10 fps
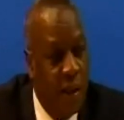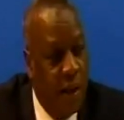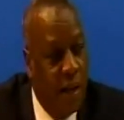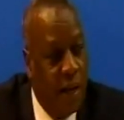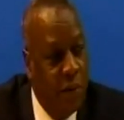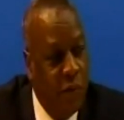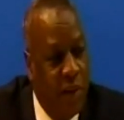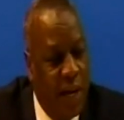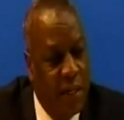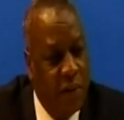I would
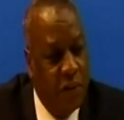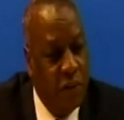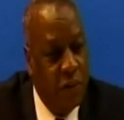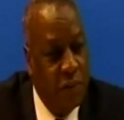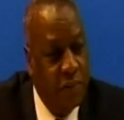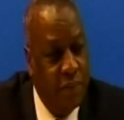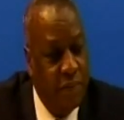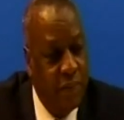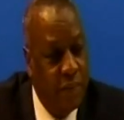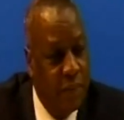like you,
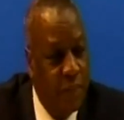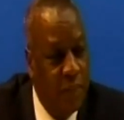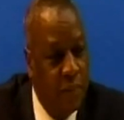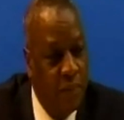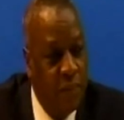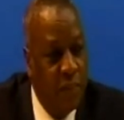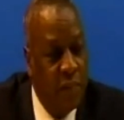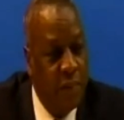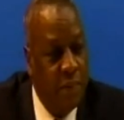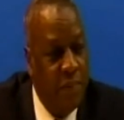
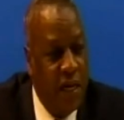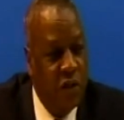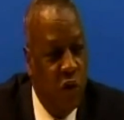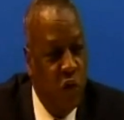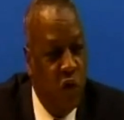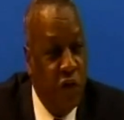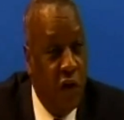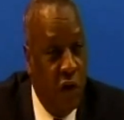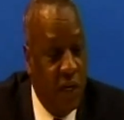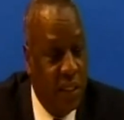based on your
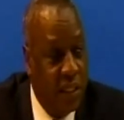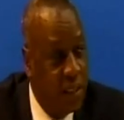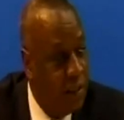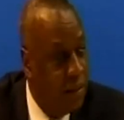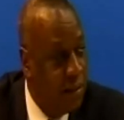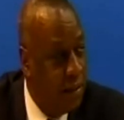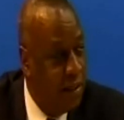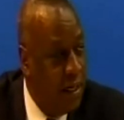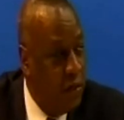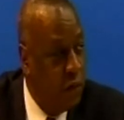knowledge
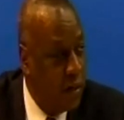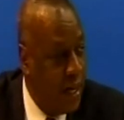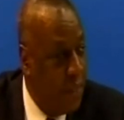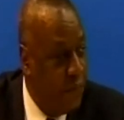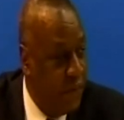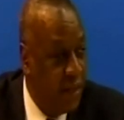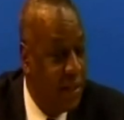in your country,